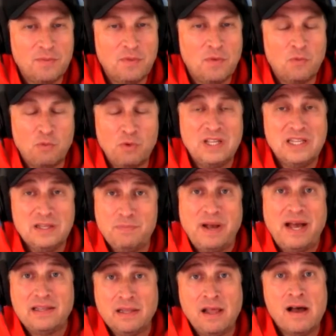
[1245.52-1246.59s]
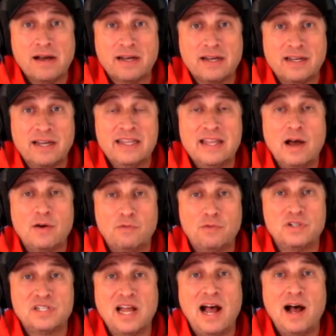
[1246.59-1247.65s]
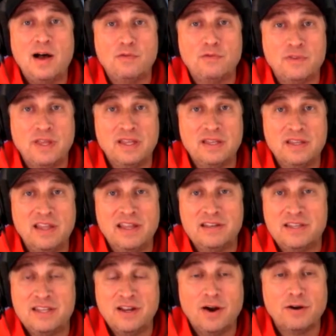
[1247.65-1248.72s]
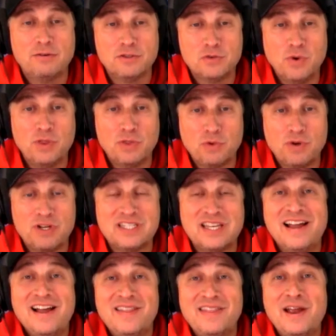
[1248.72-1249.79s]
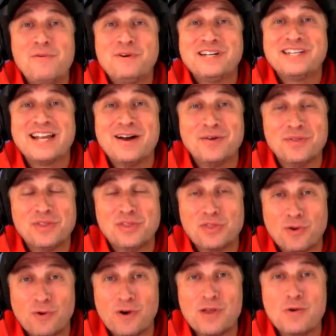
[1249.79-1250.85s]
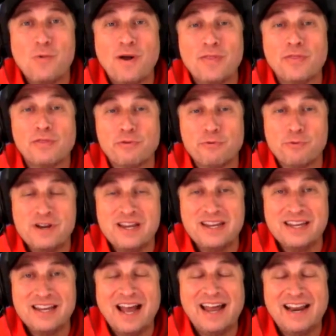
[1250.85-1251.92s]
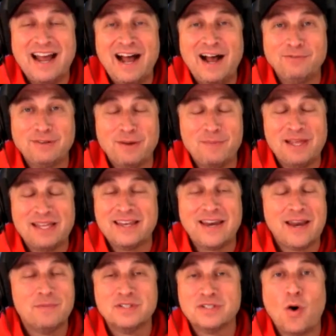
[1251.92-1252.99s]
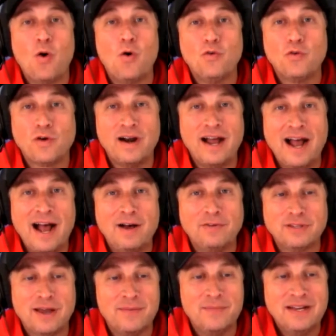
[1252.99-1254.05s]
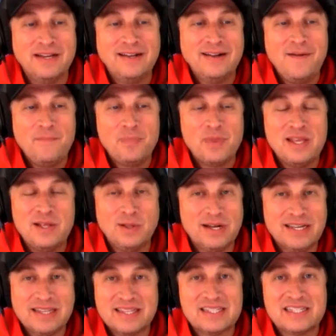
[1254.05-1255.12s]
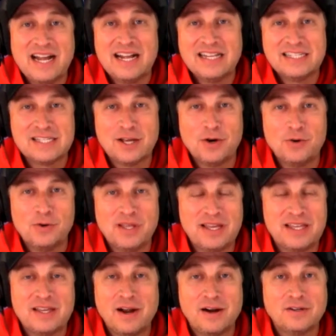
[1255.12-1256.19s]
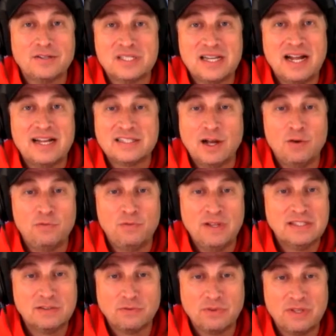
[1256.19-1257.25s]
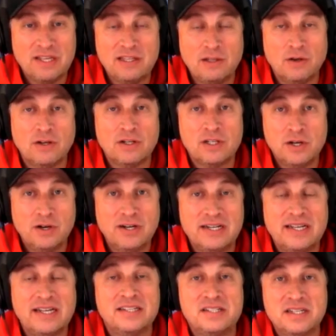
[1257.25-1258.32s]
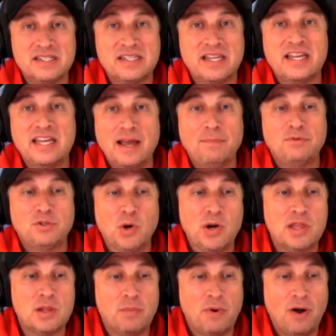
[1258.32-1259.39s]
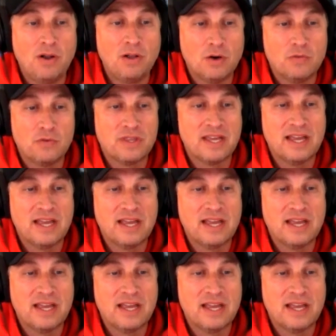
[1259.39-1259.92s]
really bad luck in that first half that the Argos went through, because they were down 31-3 at halftime. Like, the game was over at halftime. You look at the stats, though, like the Argos stats offensively looked good. It's just they kept turning the ball over. They